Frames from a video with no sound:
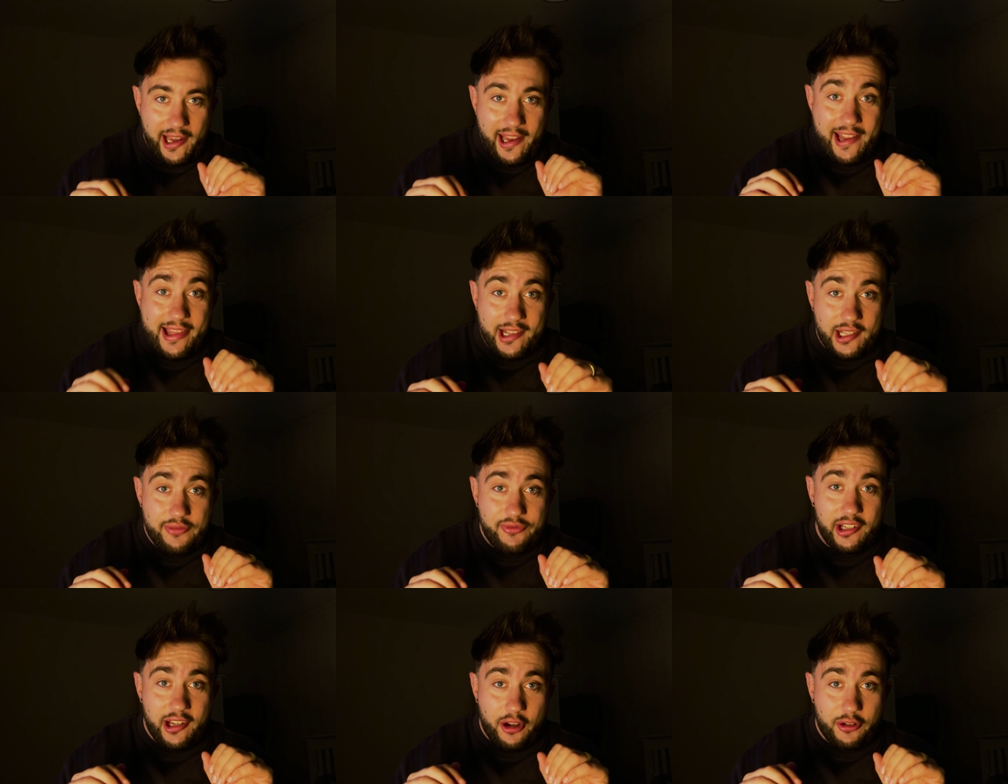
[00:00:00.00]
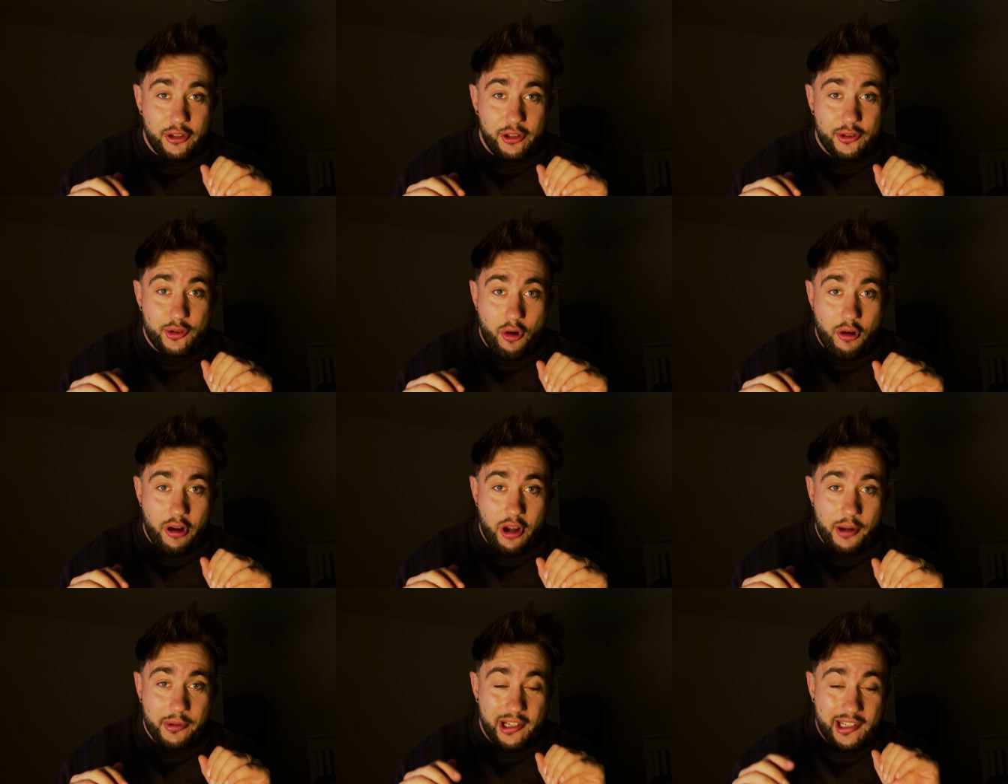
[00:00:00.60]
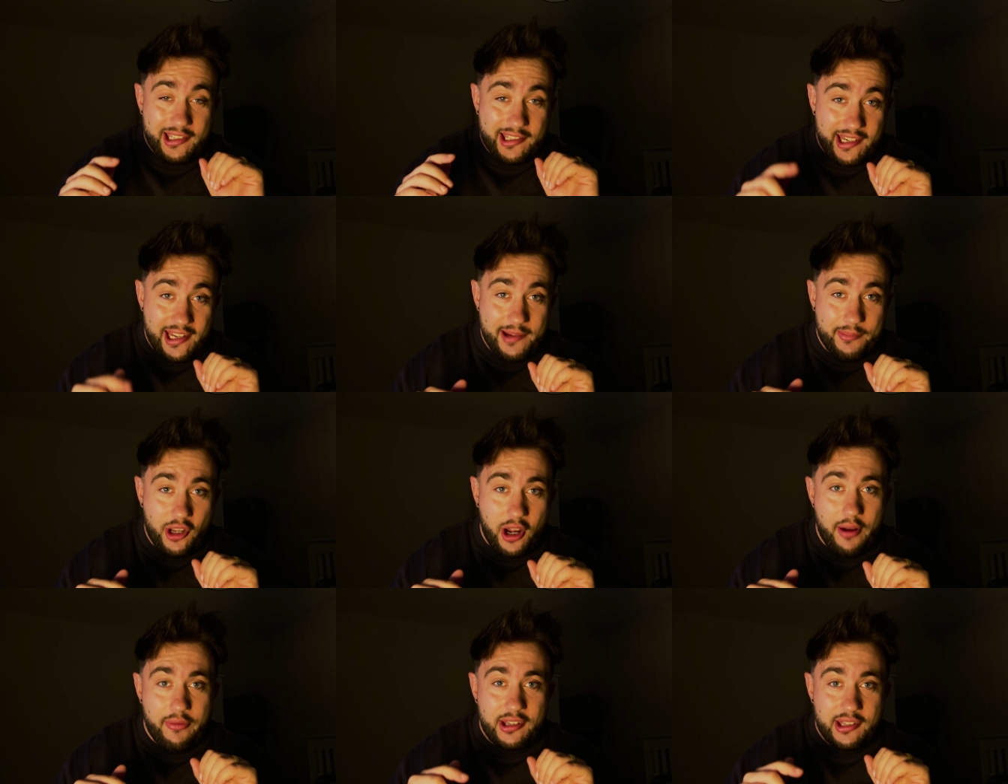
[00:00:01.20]
In this video tutorial, I'm going to
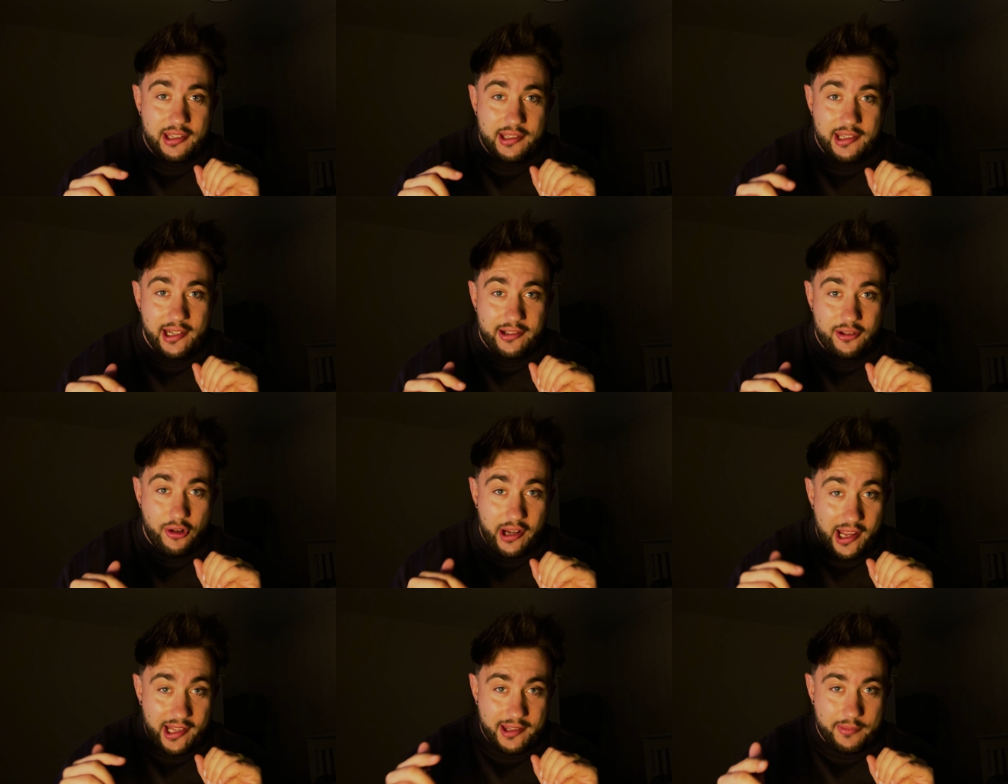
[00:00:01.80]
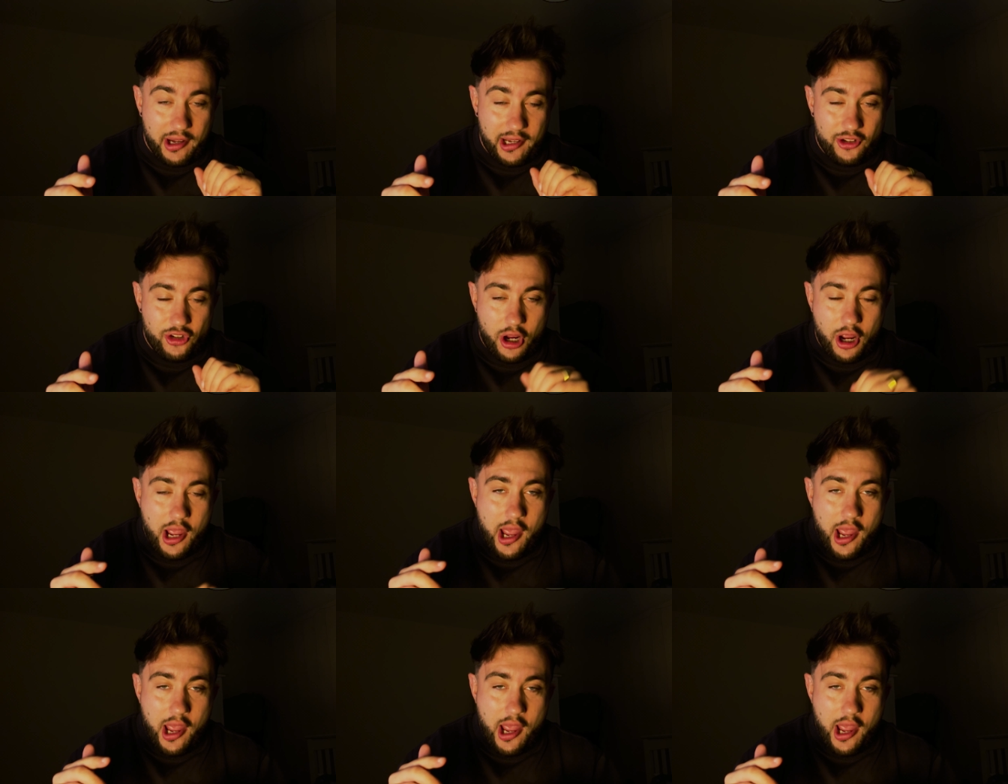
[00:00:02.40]
deep dive into TikTok Ads Manager